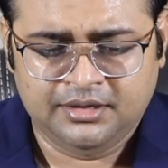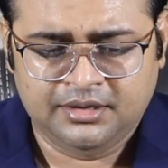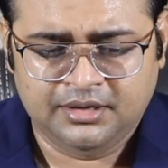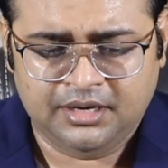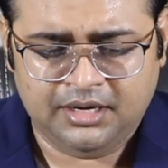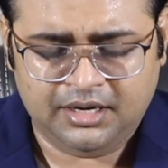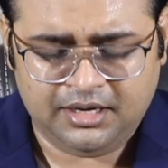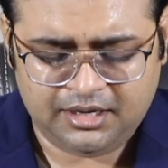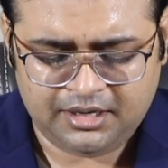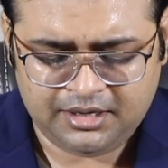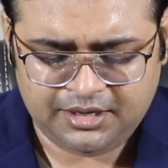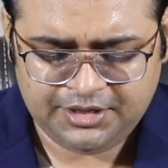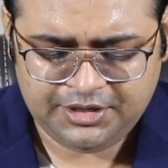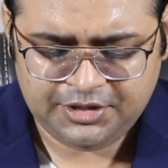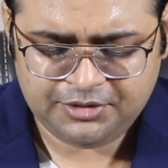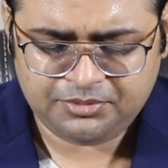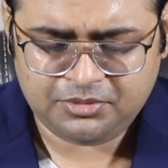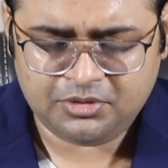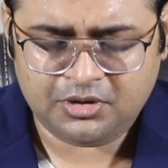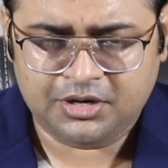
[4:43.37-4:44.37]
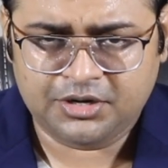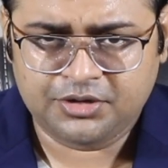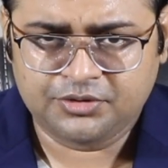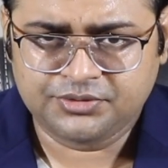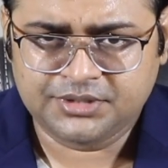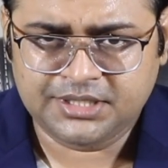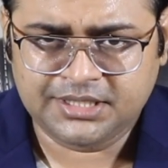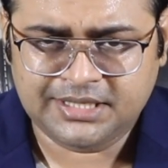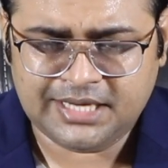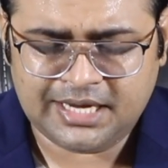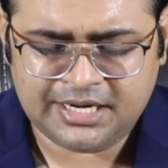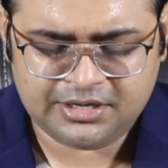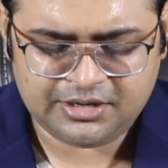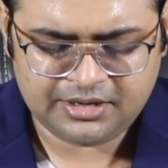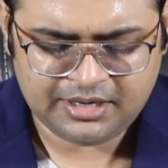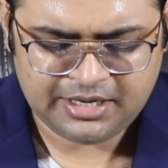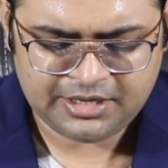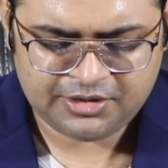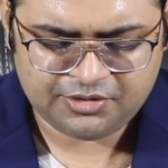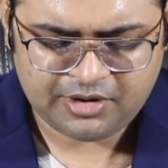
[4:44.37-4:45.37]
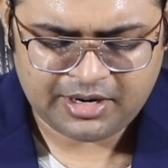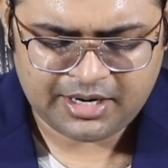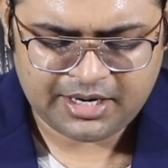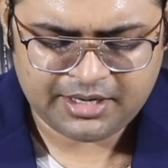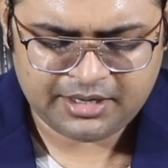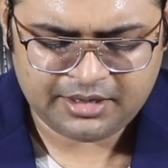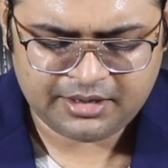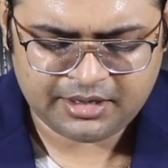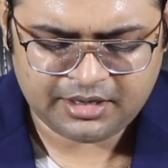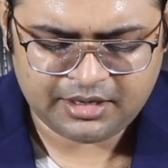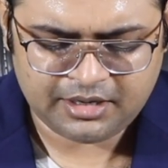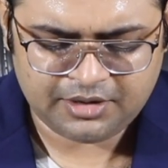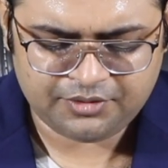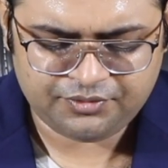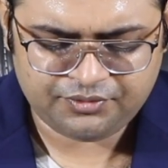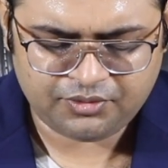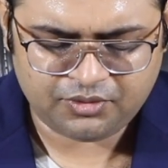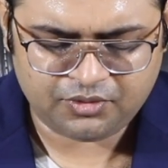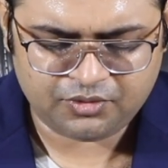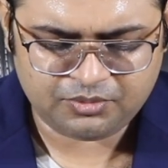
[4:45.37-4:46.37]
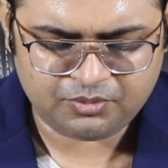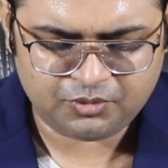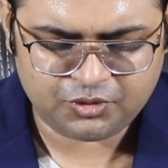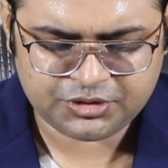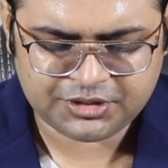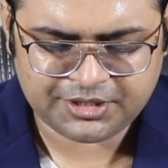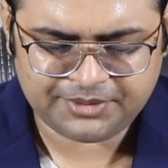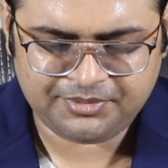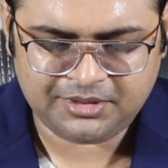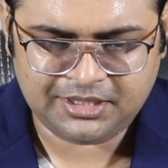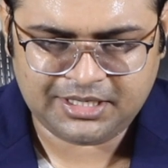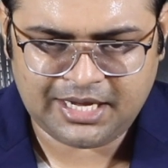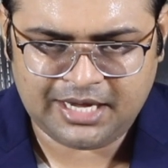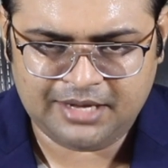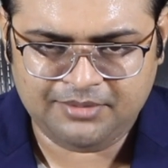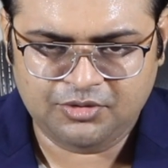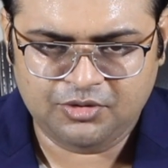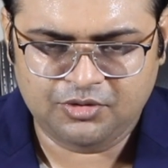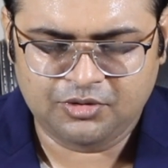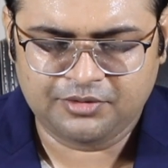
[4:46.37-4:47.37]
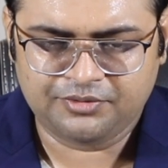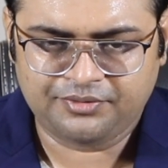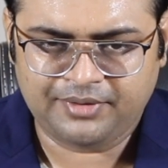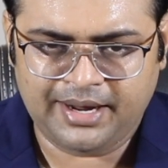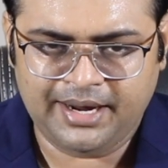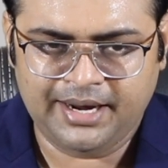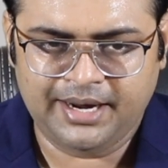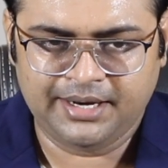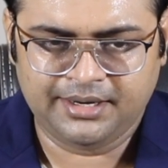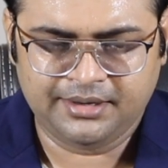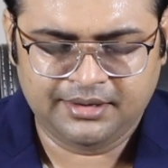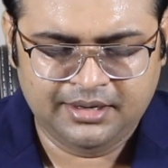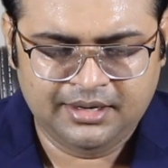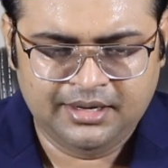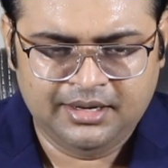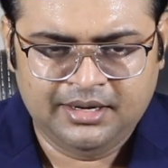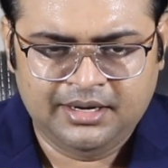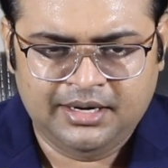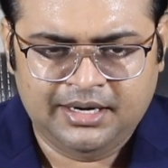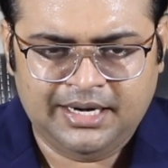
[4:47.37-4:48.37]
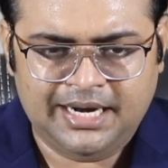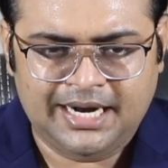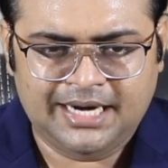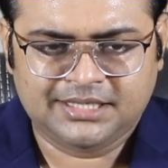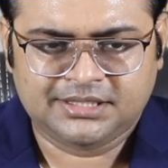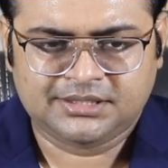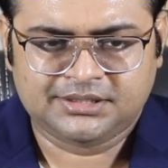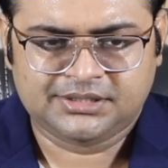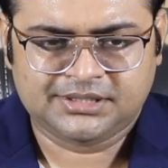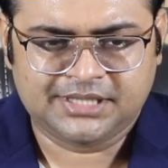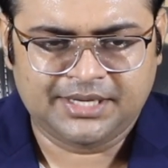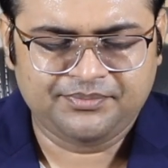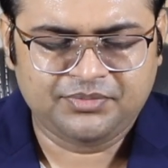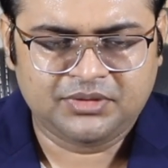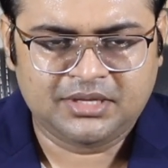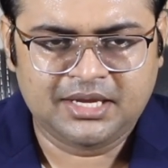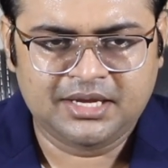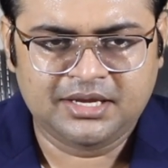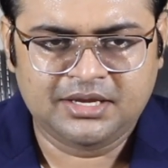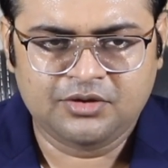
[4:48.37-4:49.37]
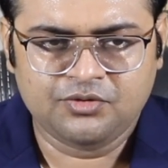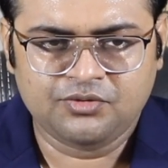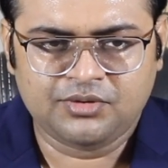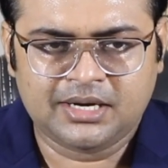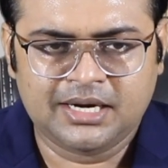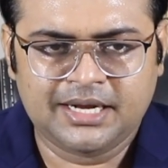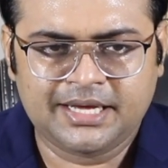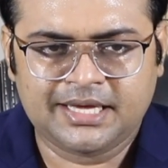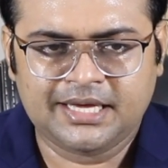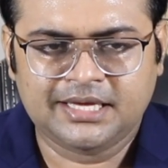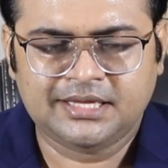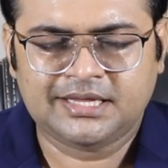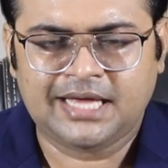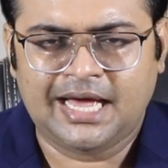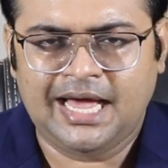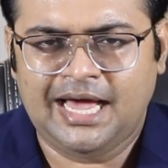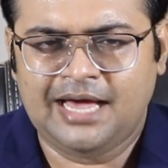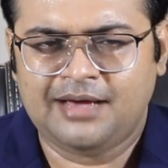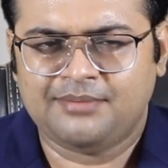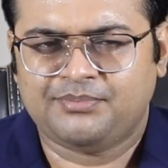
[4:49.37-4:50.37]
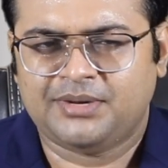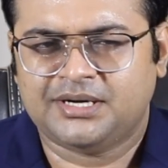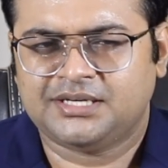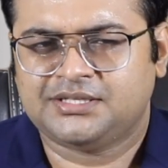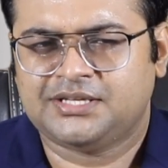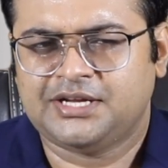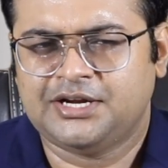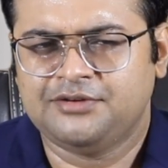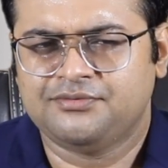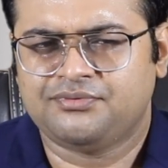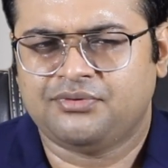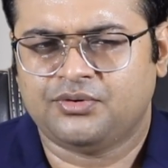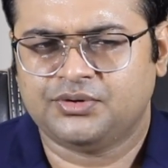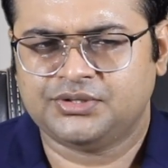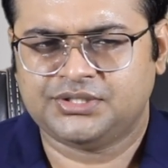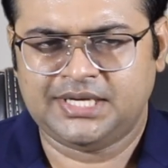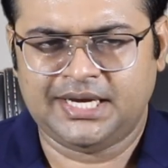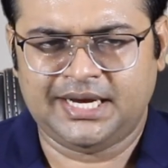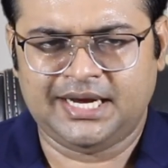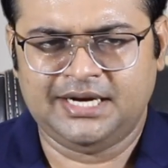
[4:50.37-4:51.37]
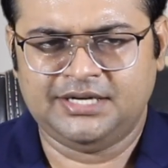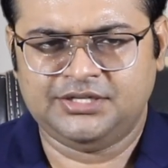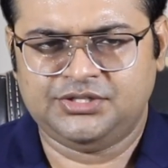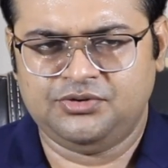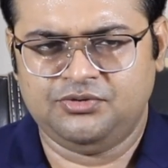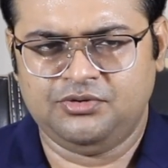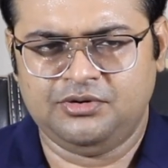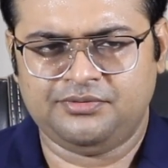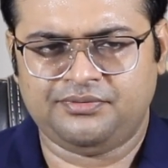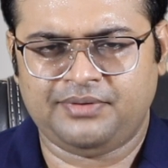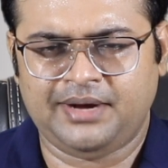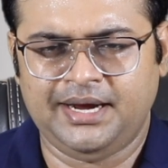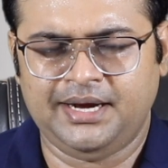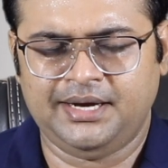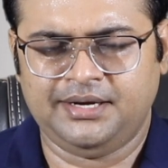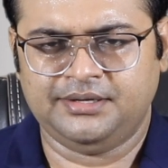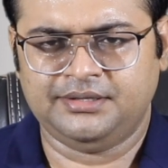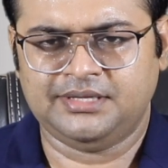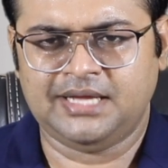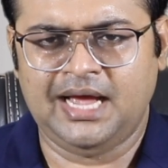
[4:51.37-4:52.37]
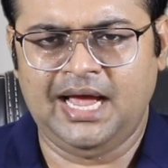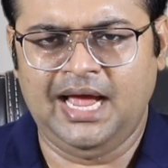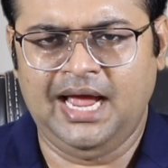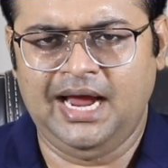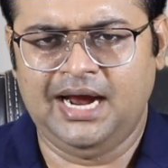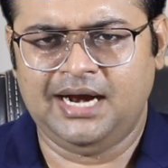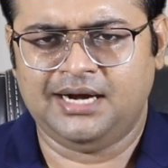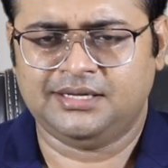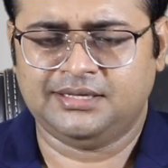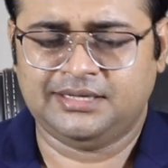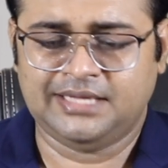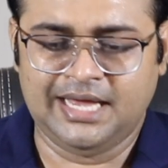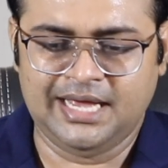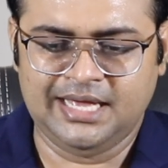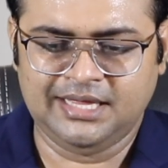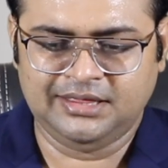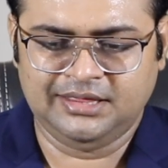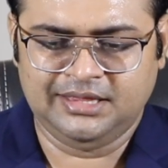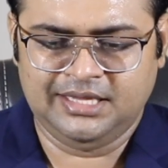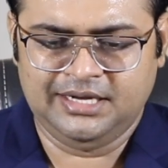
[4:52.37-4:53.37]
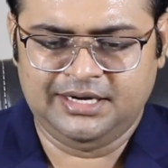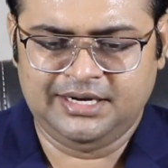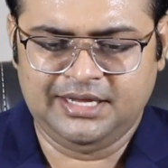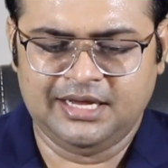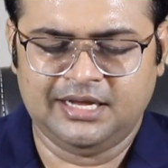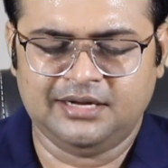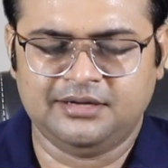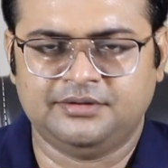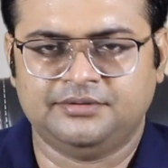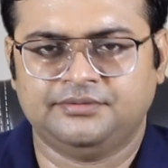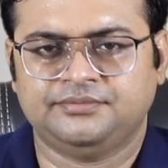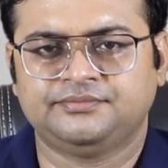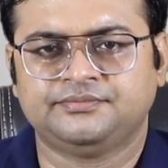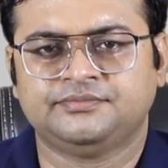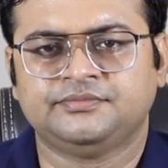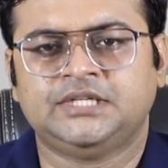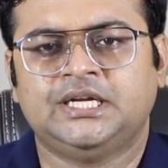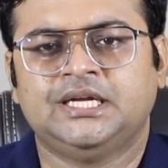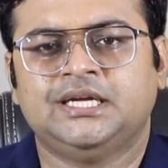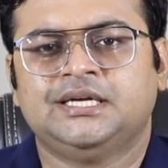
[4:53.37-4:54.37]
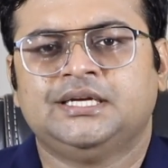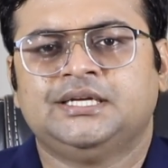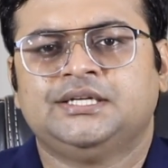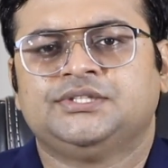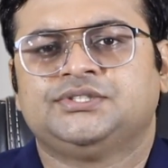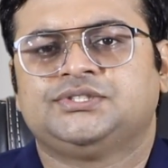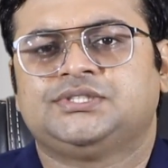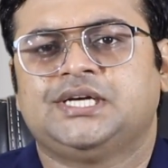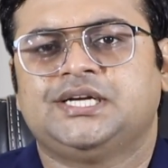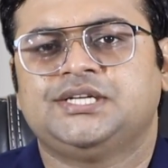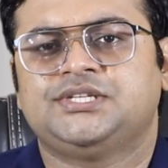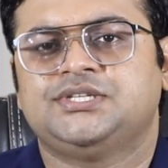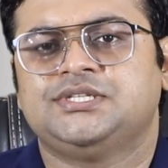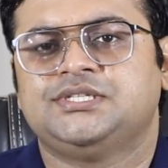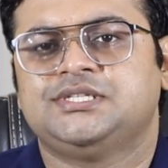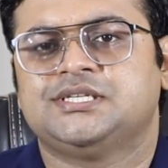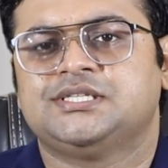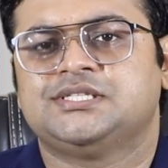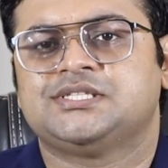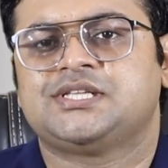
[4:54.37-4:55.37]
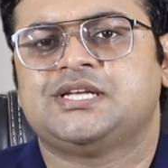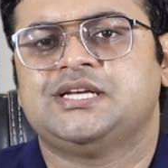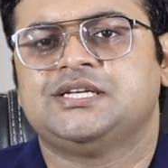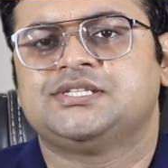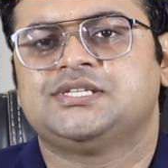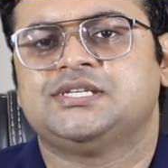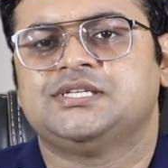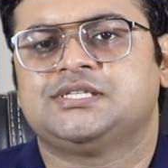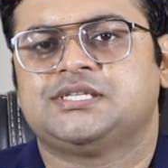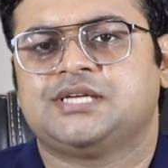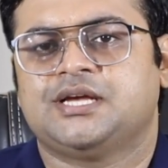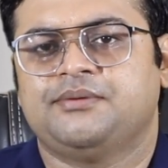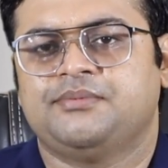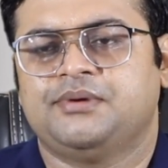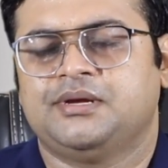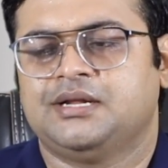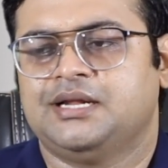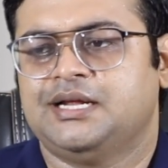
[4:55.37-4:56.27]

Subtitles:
If you are using the Android phone, most of the time you will find that something you clicking the ad, but 3-4 seconds you will find the ad, then the real search engine things is coming.